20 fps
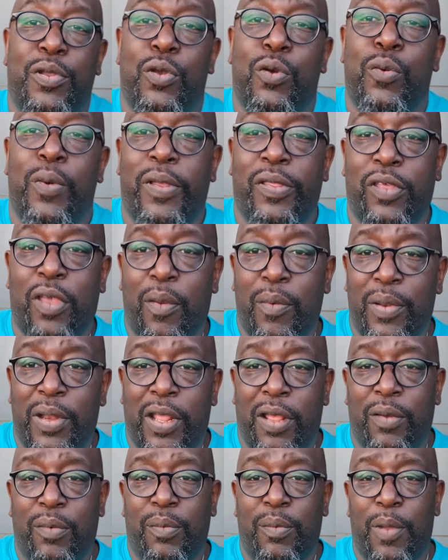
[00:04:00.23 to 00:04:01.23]
you're always going
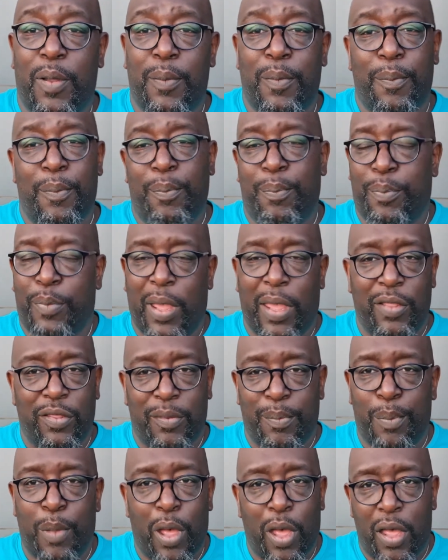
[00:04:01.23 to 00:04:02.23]
out, going
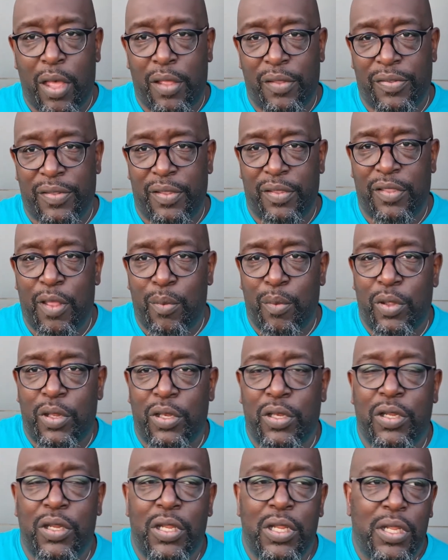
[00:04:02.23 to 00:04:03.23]
to bars and so
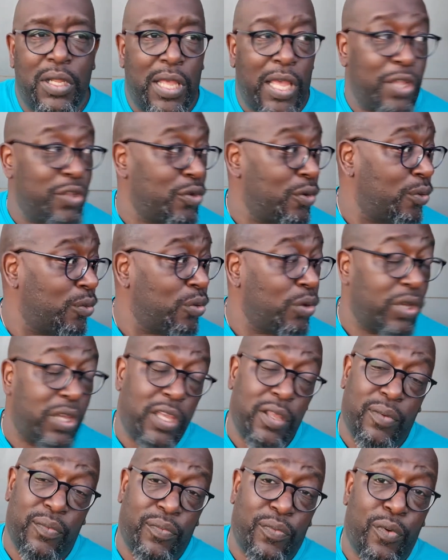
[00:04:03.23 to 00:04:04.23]
on, and you're
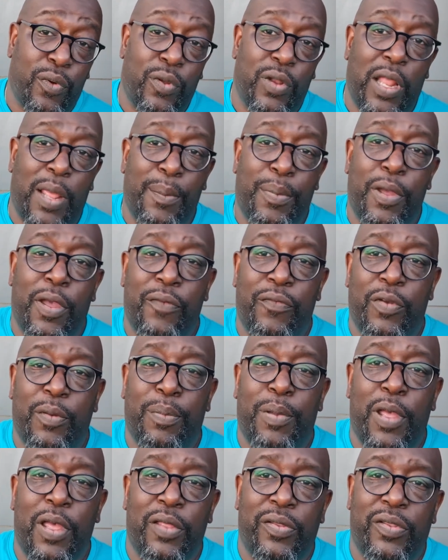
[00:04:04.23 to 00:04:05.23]
looking for that perfect
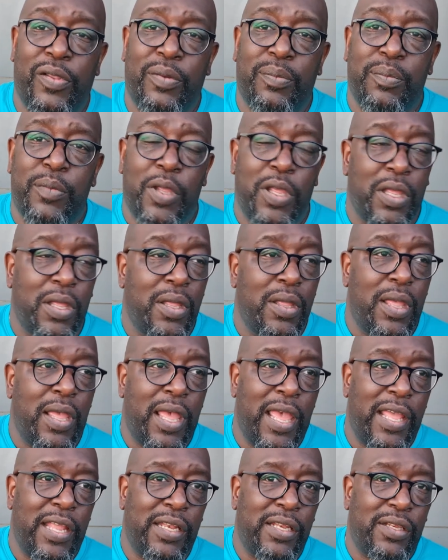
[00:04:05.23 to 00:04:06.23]
person,
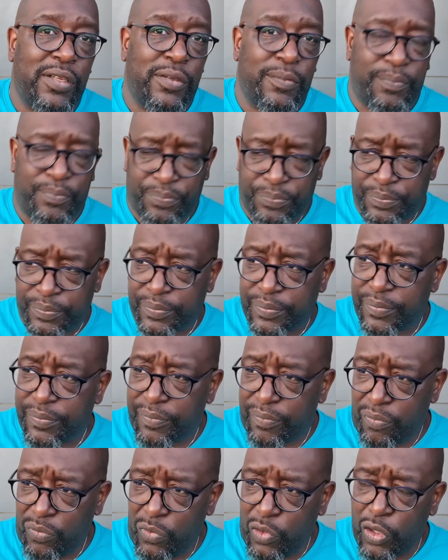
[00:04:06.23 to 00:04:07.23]
and
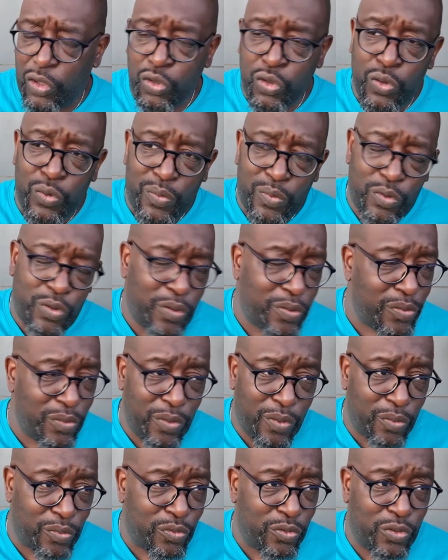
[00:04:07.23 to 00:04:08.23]

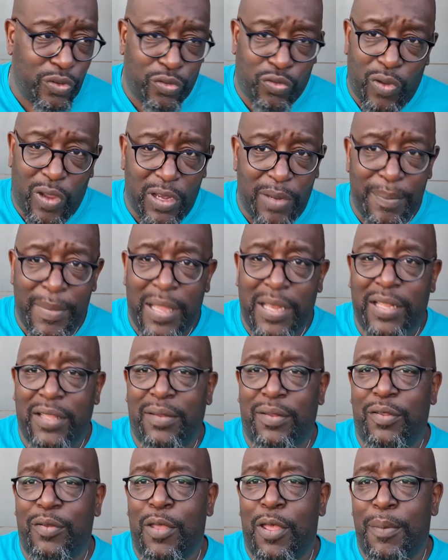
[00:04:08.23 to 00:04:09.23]
you're trying
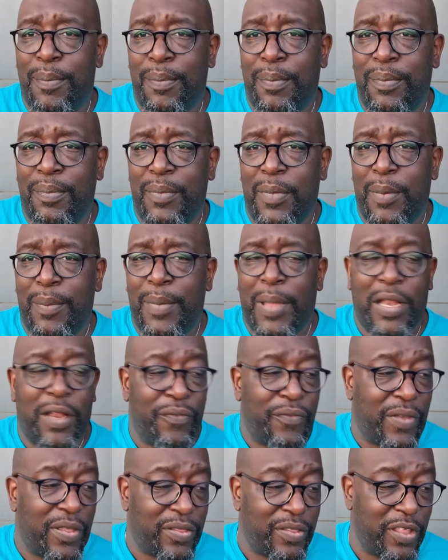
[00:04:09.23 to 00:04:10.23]
to
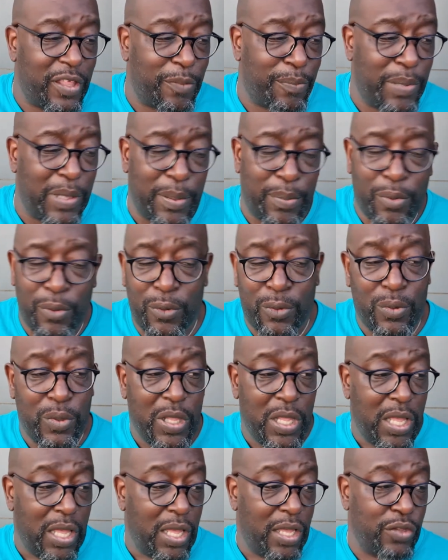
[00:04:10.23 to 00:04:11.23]
manifest these people,
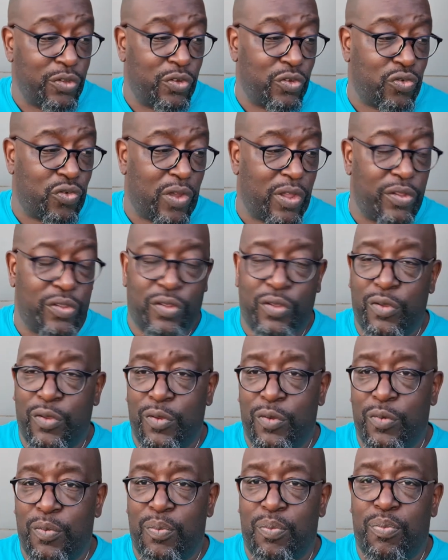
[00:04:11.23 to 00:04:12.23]
and you're trying
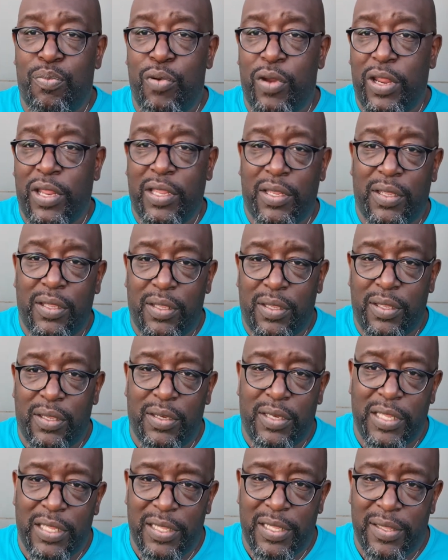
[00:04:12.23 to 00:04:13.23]
to bring
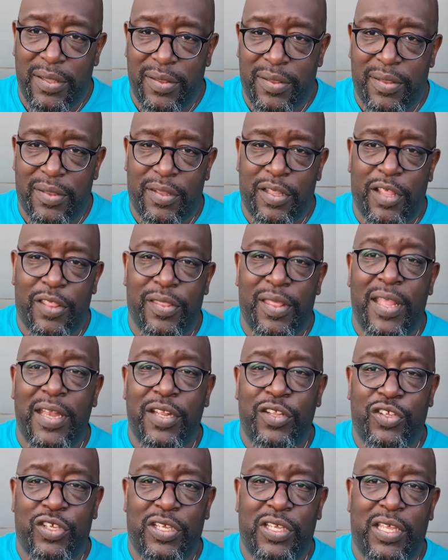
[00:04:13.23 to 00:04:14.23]
this
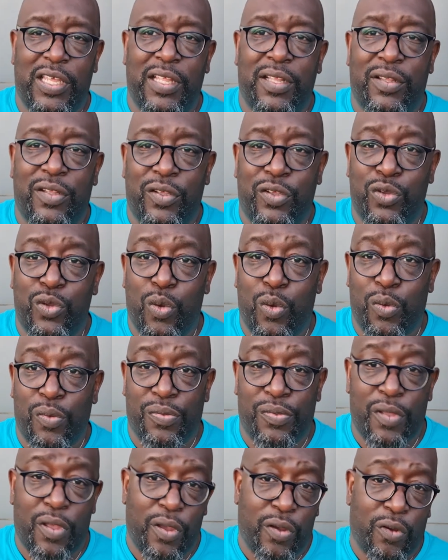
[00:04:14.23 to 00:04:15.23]
energy into your
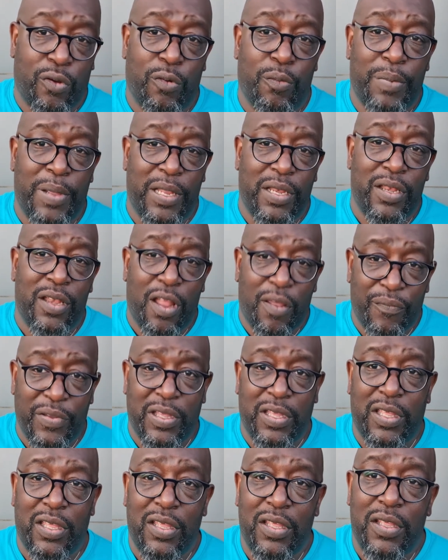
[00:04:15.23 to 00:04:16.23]
circle, but
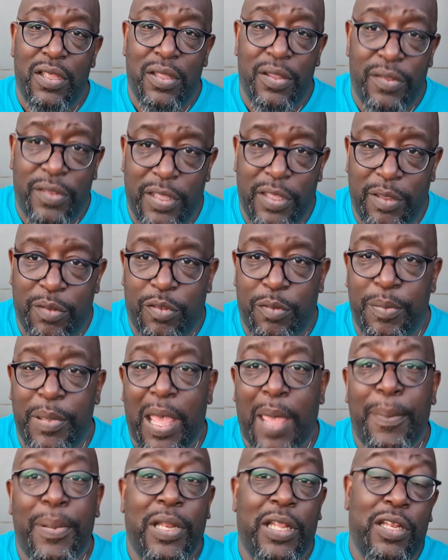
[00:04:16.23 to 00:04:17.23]
nothing seems to be
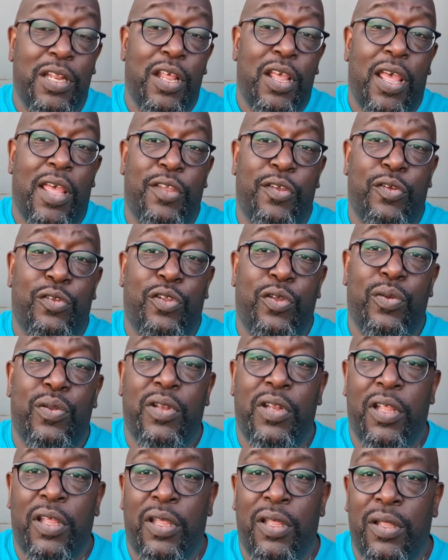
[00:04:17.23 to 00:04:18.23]
happening. And you're
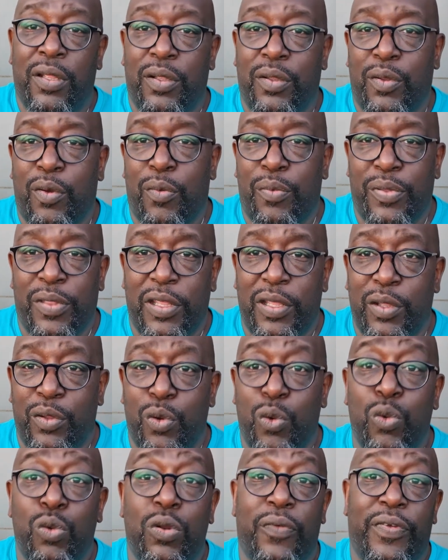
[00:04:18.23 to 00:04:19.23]
doing obviously
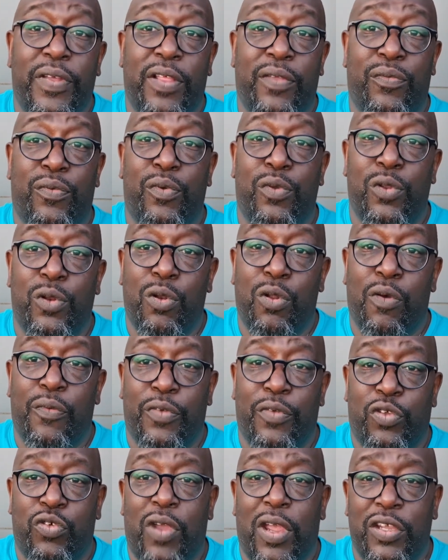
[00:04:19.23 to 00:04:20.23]
all the things through the law
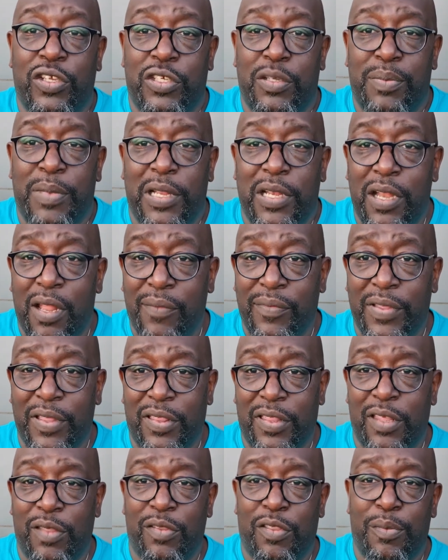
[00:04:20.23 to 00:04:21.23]
of attraction, but nothing
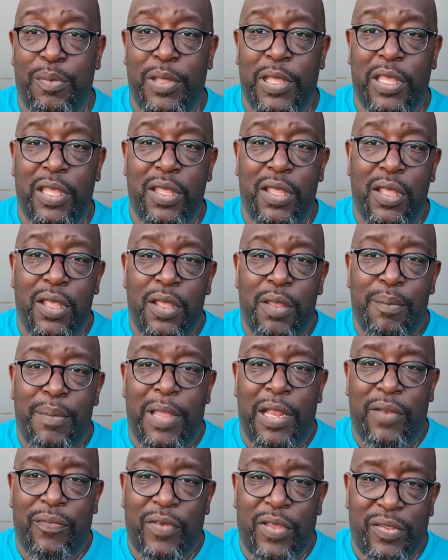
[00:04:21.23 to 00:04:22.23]
seems to be
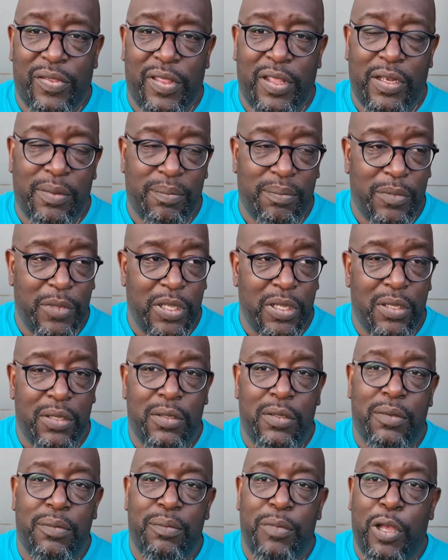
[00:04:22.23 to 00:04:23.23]
manifesting.
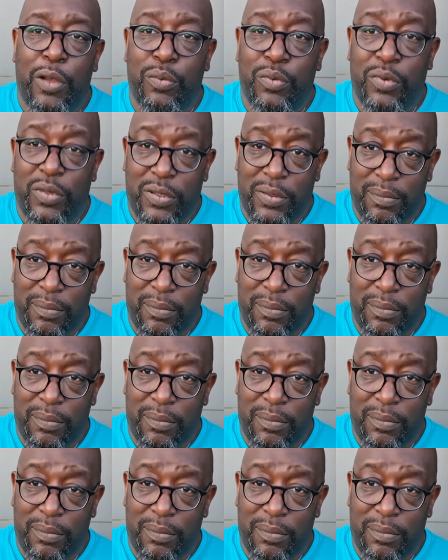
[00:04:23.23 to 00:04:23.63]
Well,